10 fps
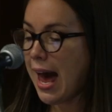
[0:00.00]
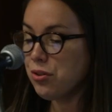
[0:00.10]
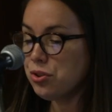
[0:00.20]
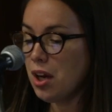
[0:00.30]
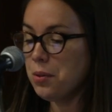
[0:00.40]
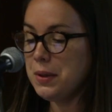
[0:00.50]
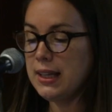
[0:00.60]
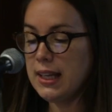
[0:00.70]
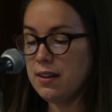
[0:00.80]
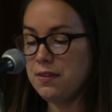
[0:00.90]
How shall
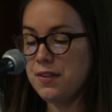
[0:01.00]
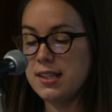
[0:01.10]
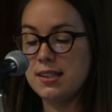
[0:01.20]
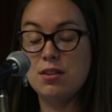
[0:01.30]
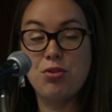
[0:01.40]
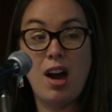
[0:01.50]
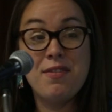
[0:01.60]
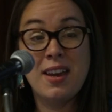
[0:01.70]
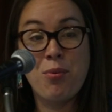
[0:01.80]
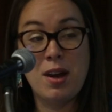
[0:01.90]
we live is the
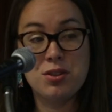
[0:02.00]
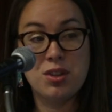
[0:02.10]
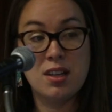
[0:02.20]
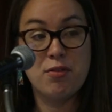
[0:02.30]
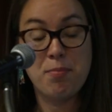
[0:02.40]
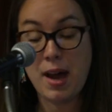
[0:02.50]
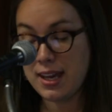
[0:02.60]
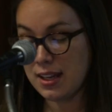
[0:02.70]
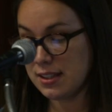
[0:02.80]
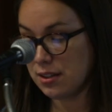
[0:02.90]
driving question of
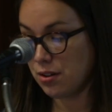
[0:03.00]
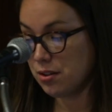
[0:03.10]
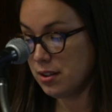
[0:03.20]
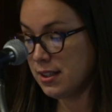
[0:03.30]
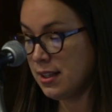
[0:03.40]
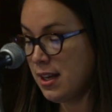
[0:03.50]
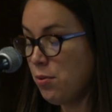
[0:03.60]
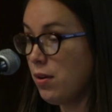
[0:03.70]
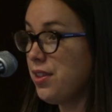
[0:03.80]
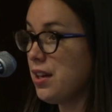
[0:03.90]
my concerns
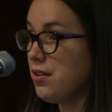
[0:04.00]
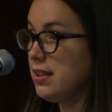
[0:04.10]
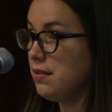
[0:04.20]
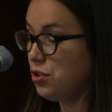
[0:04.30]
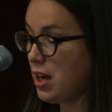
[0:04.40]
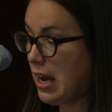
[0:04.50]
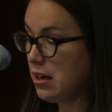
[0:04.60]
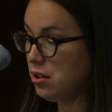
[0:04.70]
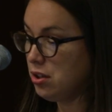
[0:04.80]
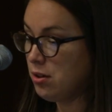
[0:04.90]
with theories of
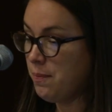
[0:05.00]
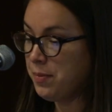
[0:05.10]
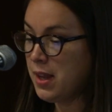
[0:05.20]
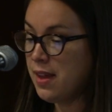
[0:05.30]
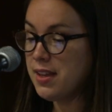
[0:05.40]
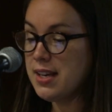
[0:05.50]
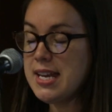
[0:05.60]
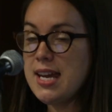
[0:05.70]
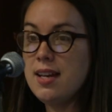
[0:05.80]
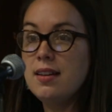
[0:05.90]
change. The
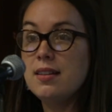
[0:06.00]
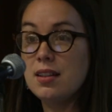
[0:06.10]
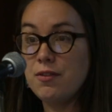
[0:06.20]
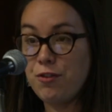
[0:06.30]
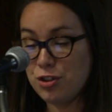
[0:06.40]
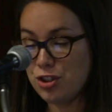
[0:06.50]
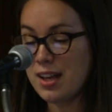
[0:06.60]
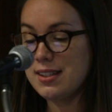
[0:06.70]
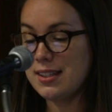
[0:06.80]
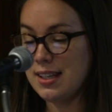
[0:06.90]
need for
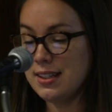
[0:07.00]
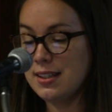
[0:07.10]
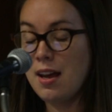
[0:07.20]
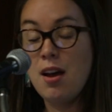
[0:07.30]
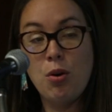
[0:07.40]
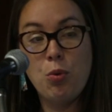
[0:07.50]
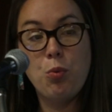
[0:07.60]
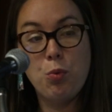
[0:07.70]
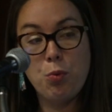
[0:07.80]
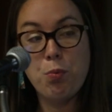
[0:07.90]
justice
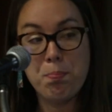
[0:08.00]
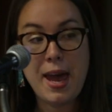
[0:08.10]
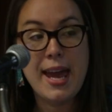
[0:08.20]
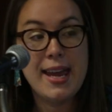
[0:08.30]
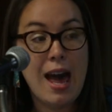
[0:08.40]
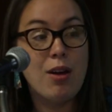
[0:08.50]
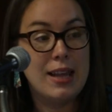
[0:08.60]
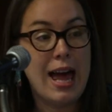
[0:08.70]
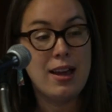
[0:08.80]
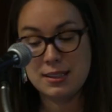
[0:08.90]
may
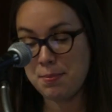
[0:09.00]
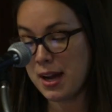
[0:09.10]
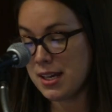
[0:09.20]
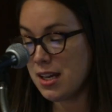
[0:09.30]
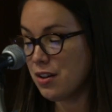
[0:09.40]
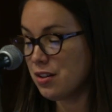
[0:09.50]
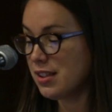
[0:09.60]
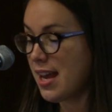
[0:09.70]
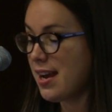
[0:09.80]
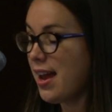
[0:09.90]
outlast my
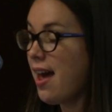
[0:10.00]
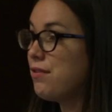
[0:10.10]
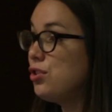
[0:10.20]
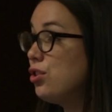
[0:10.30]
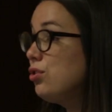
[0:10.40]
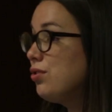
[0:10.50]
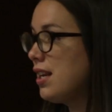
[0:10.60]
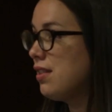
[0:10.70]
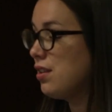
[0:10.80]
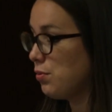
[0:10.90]
years, and I have
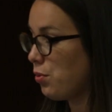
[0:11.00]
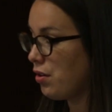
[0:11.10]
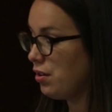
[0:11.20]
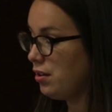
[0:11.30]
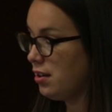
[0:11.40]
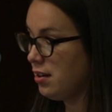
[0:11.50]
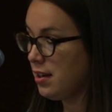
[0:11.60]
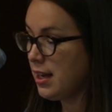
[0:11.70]
children in this world.